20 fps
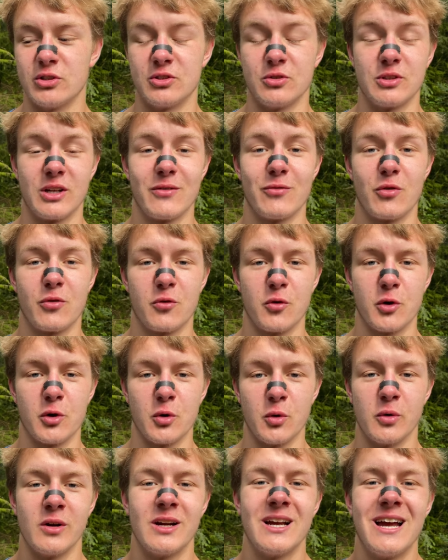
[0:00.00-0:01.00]
together for
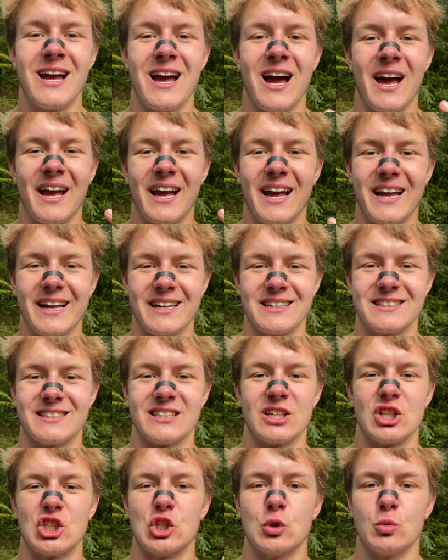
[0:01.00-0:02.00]
you, is
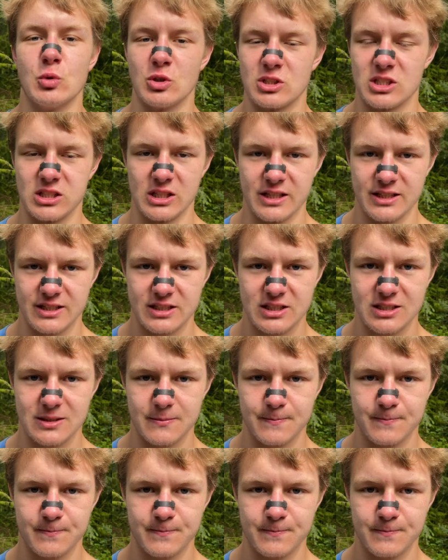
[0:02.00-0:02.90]
useless.